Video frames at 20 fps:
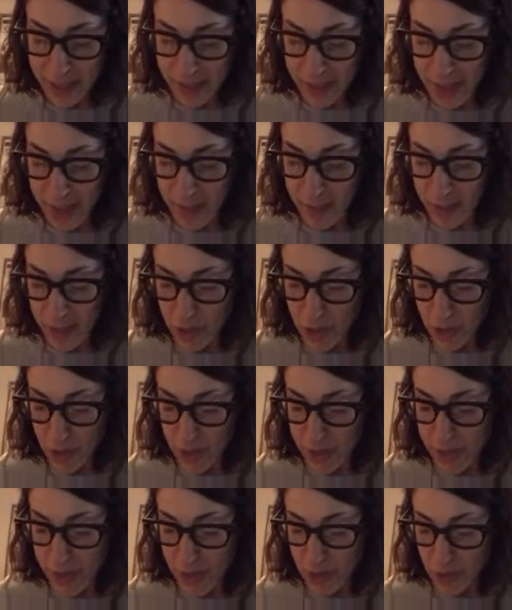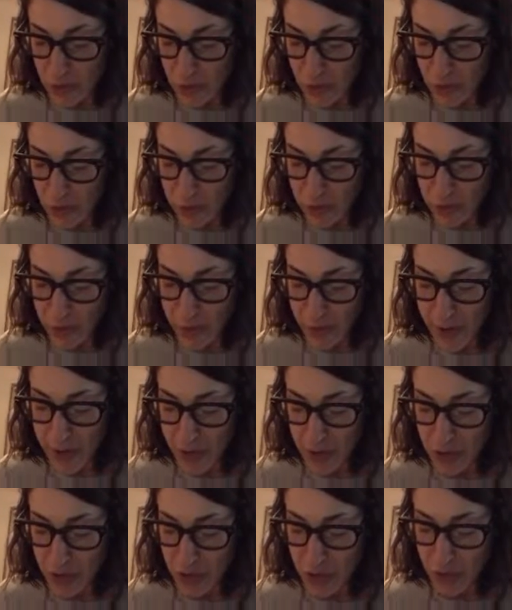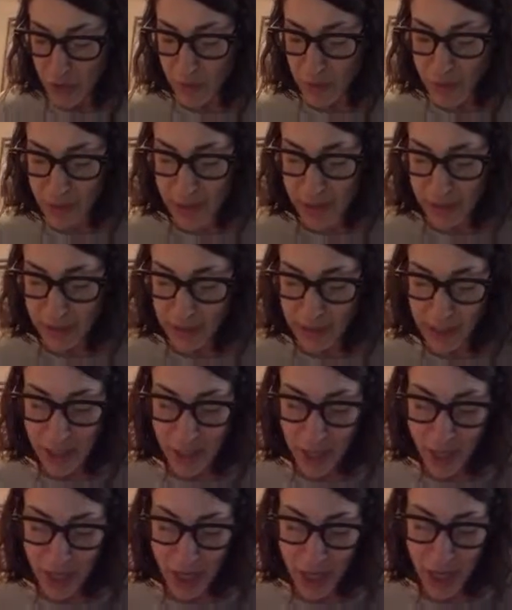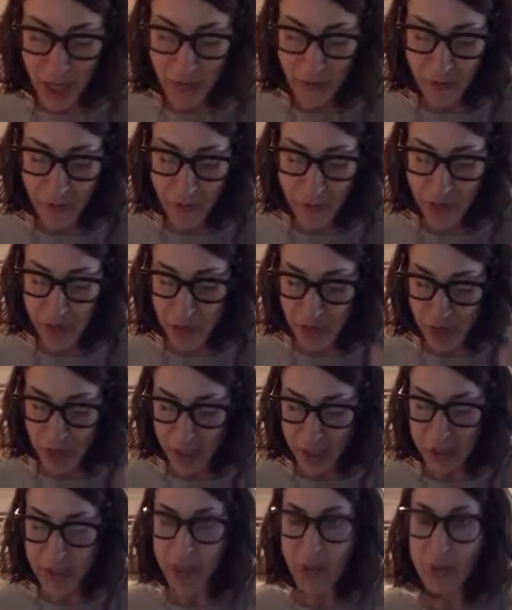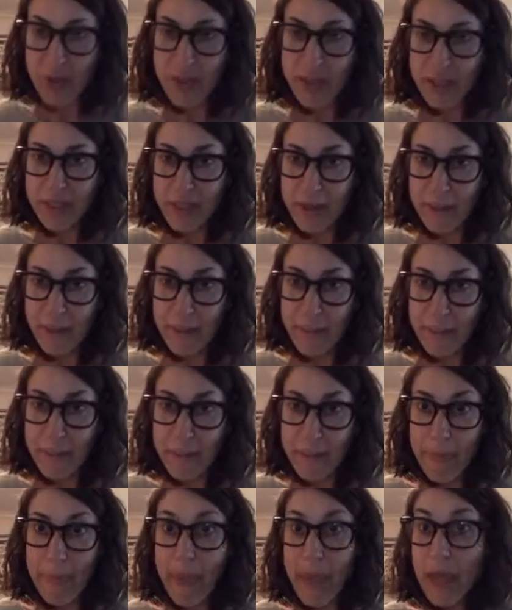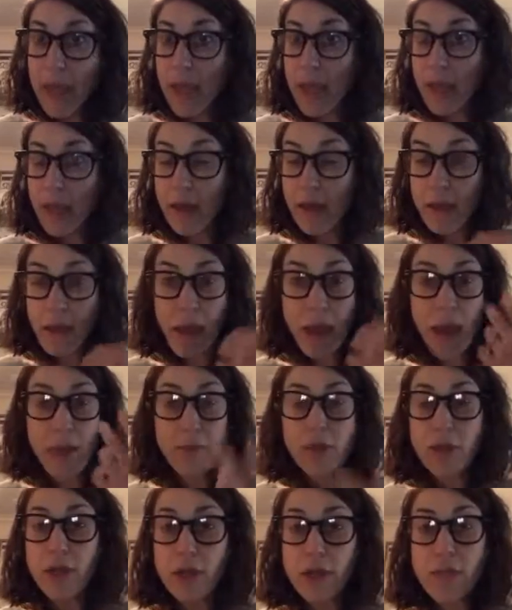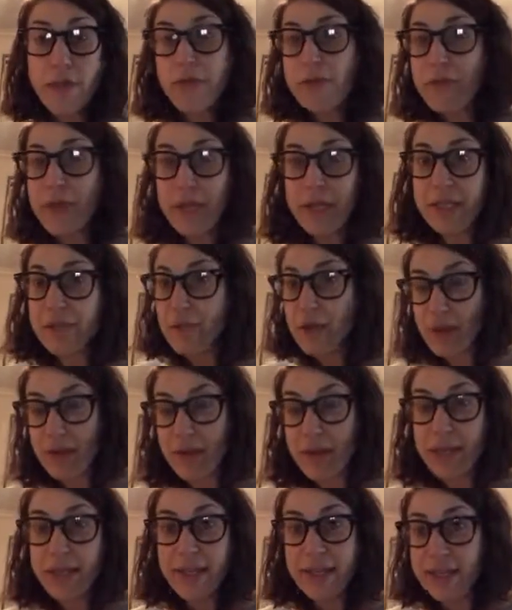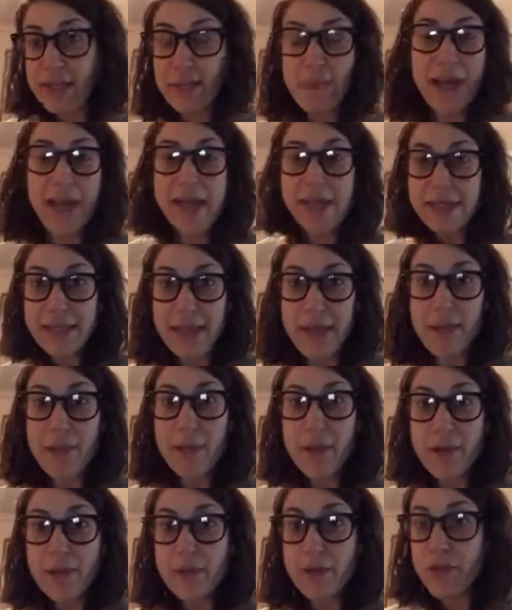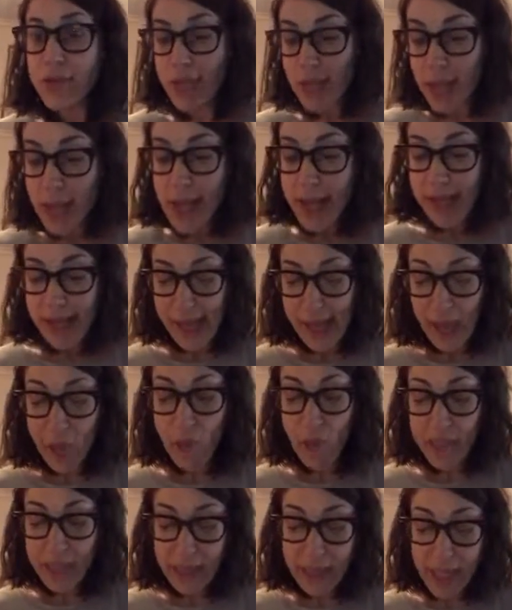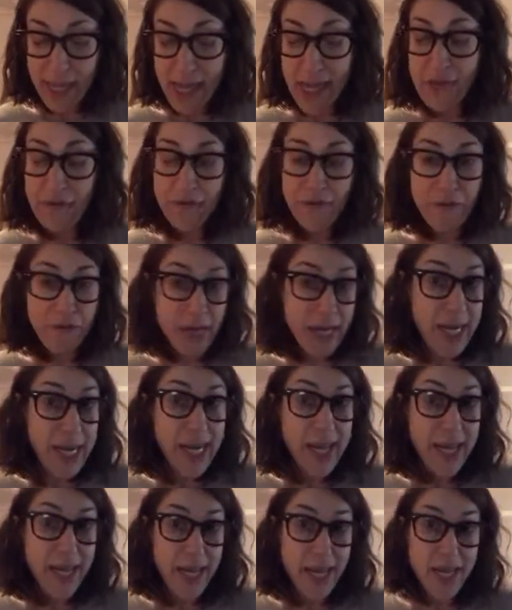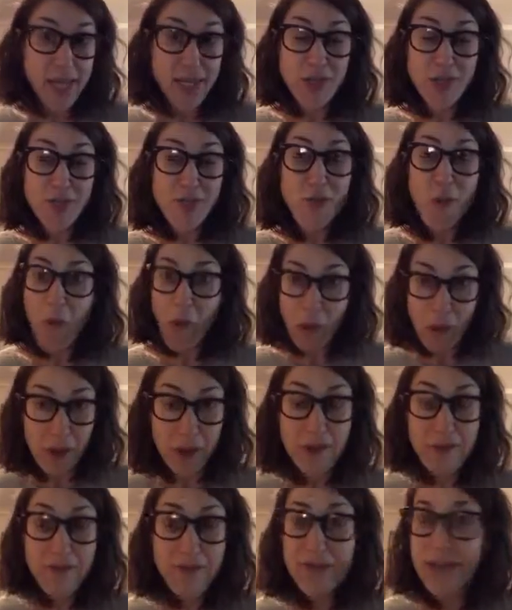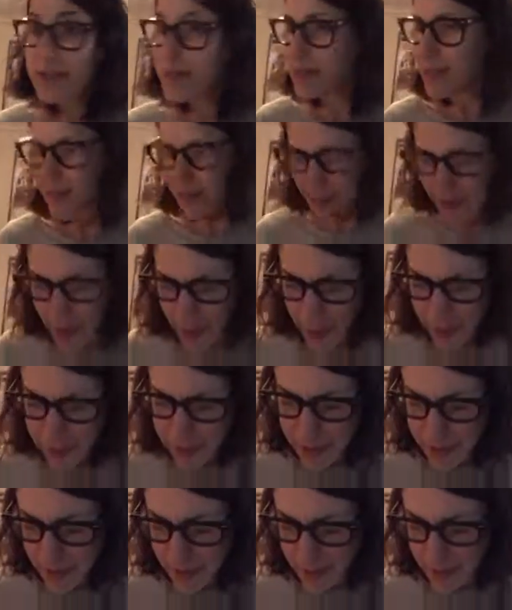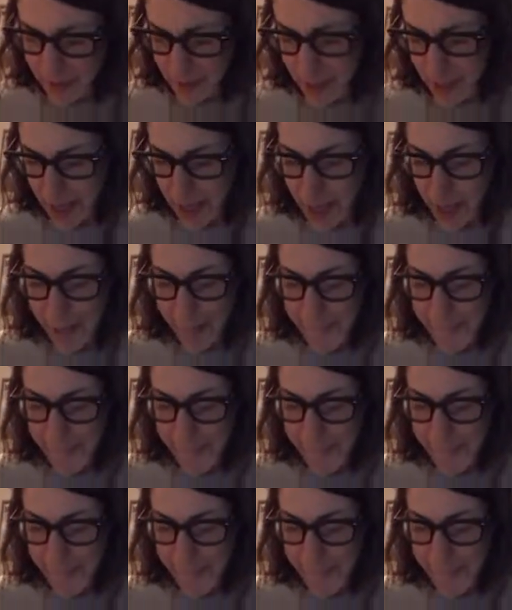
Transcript: escape, enjoyment, social interactions, relaxation, information, etc., etc. I'm talking about Facebook, right? That's my example I'm using. Can we see it fitting into all of this? Absolutely.